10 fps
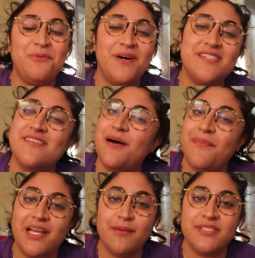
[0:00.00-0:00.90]
What's up?
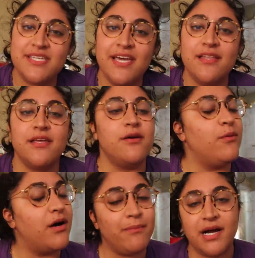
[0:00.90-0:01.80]
My name is Kalie.
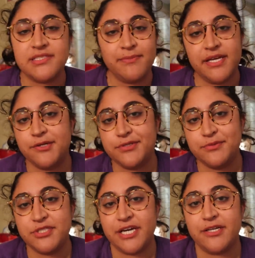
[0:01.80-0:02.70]
Welcome back to my
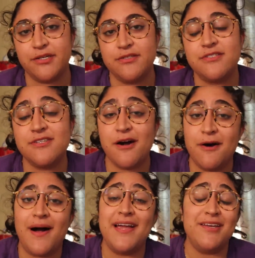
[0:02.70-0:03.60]
YouTube channel.
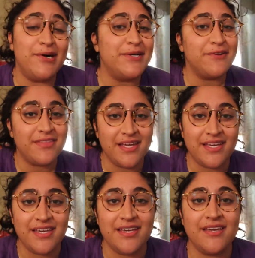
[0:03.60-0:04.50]
So, I know you're
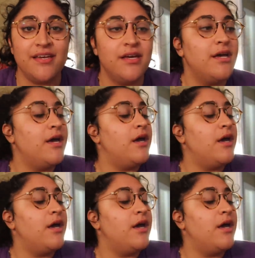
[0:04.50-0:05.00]
thinking,